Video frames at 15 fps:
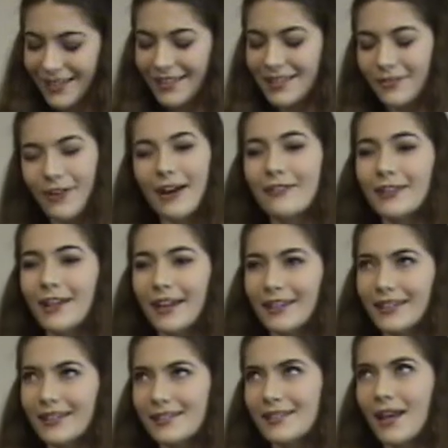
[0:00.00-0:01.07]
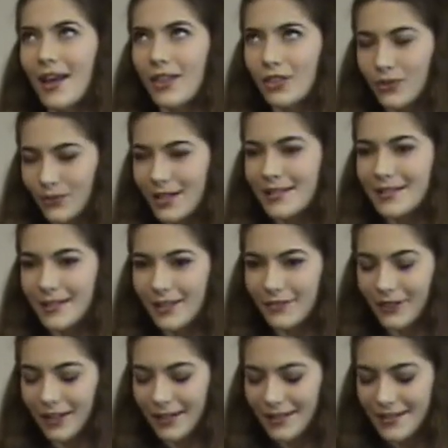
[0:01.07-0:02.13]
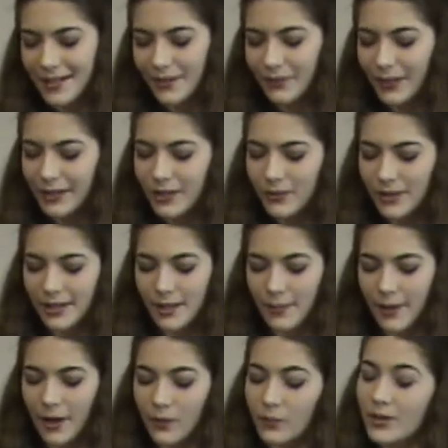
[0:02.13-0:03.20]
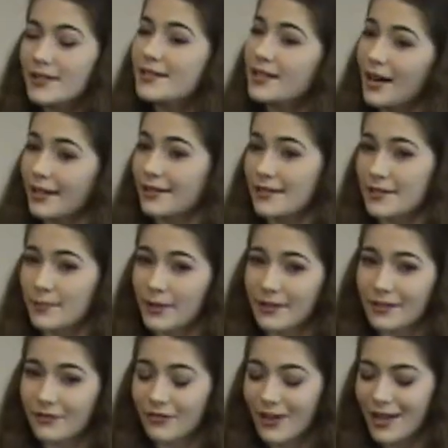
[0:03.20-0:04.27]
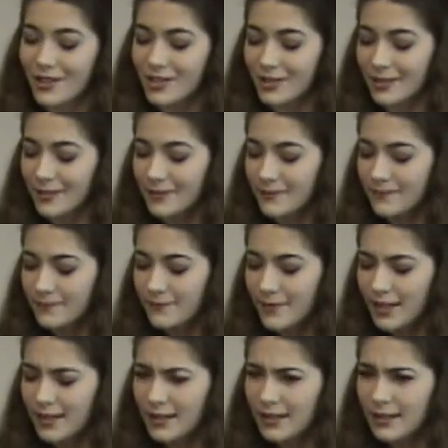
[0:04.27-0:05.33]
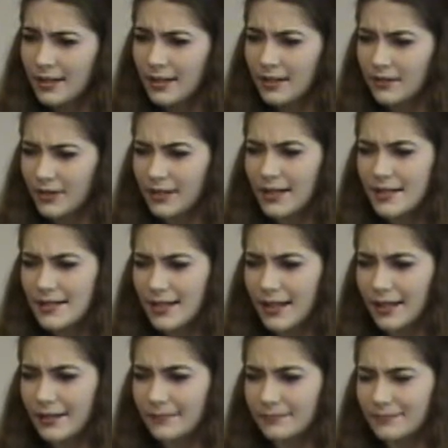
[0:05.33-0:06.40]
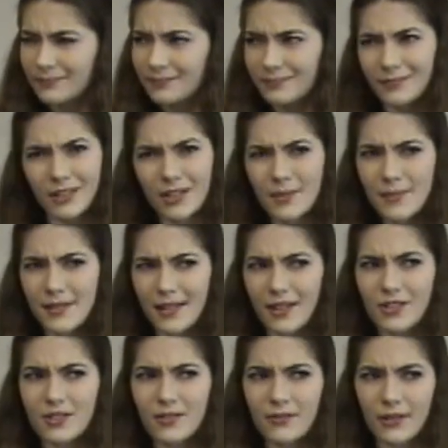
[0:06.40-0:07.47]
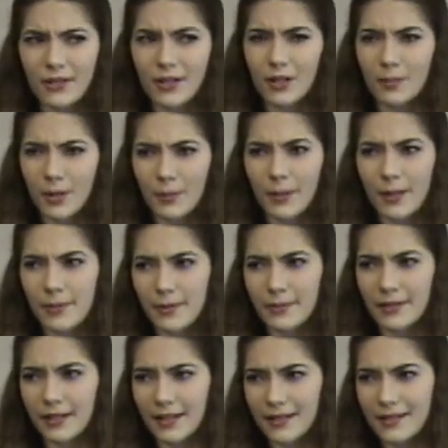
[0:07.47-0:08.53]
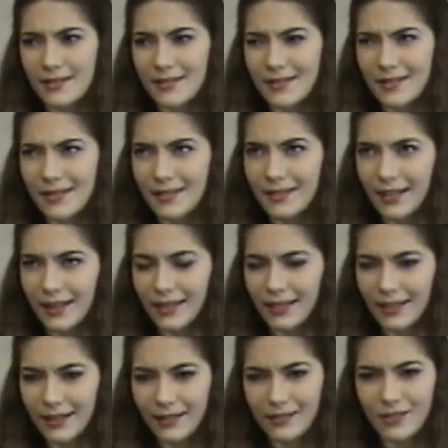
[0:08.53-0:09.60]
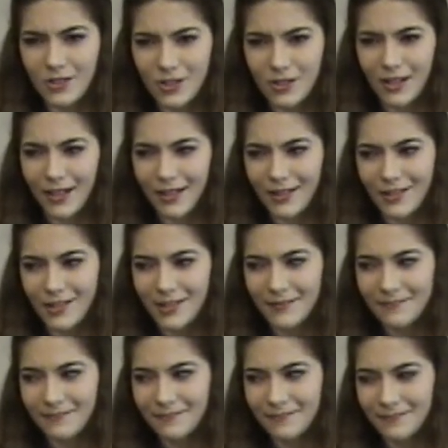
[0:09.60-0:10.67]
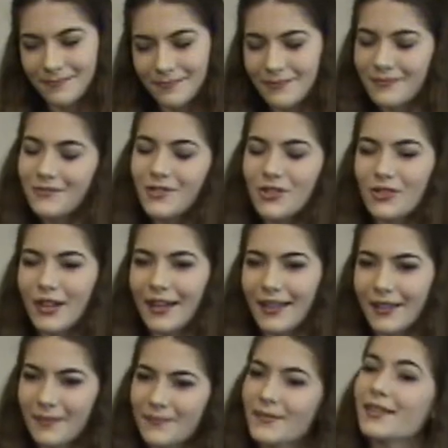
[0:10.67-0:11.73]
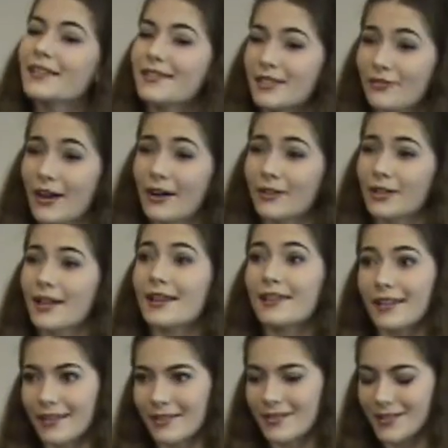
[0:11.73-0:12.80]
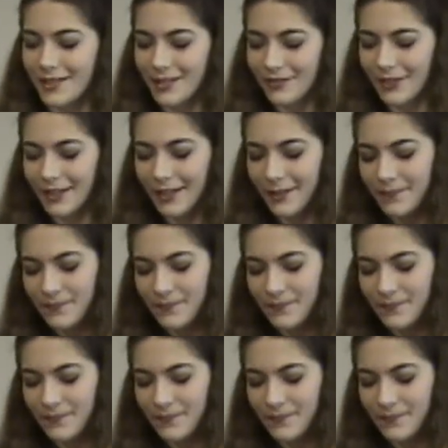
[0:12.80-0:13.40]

Devour at least 3 servings while you read about what's hot this month in fashion. Realize that your obsession with Gerber baby bananas is a little strange. Shrug, devour another serving.